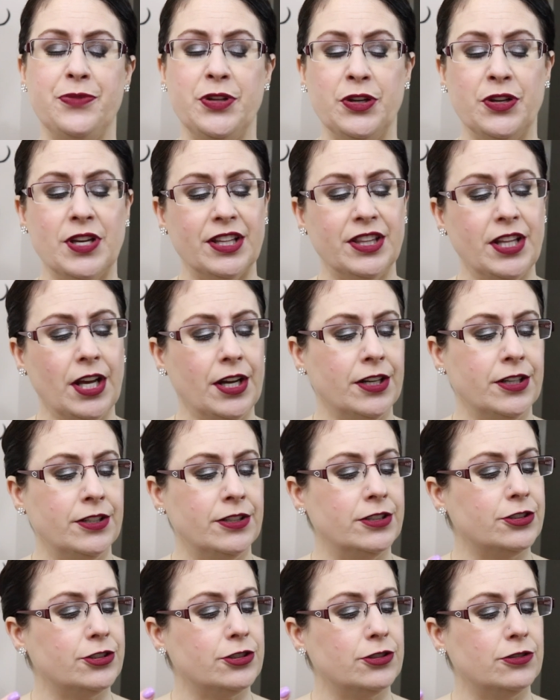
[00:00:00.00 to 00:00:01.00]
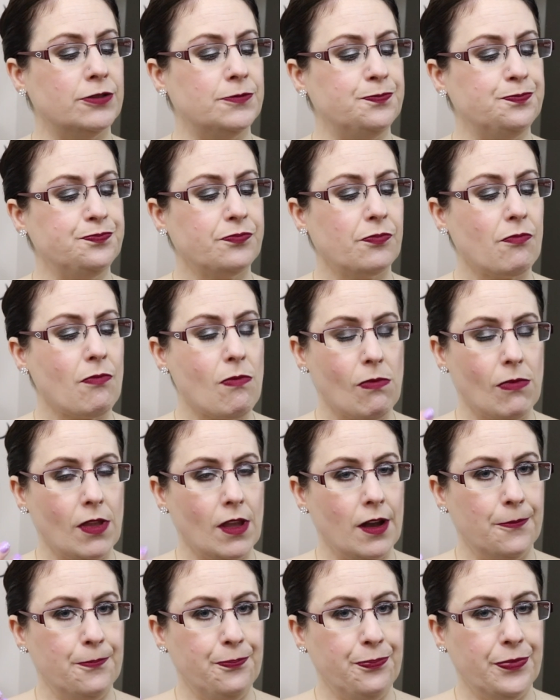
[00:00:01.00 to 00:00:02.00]
You get that initial
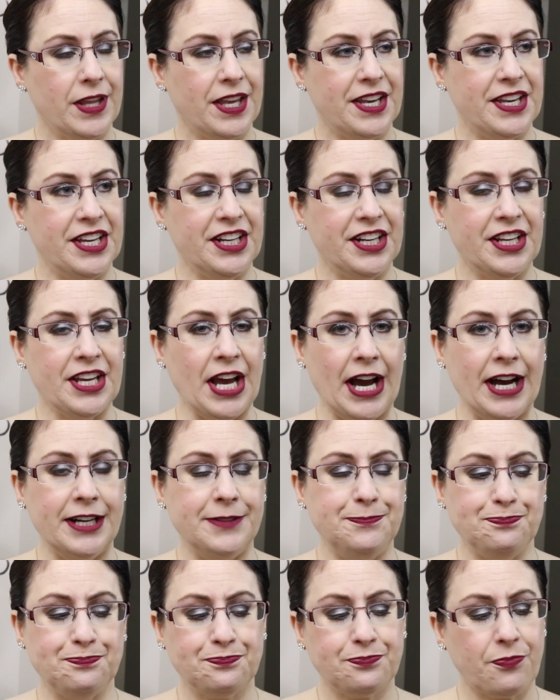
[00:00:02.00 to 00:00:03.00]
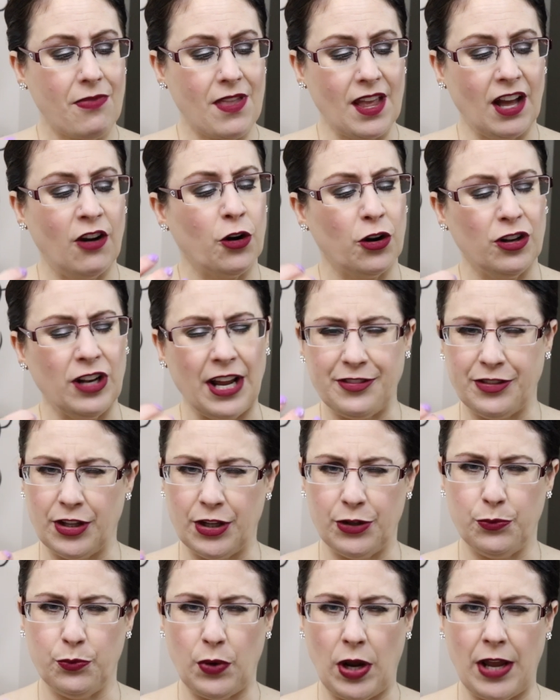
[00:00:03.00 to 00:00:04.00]
Kitkat, or like
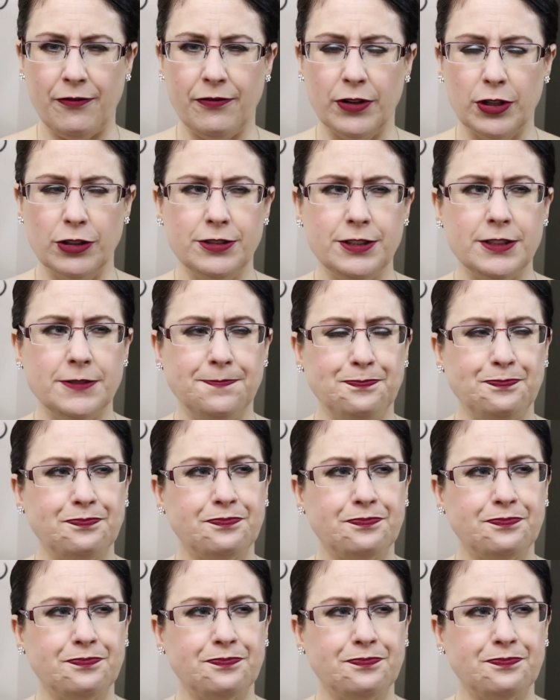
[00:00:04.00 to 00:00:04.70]
the wafers,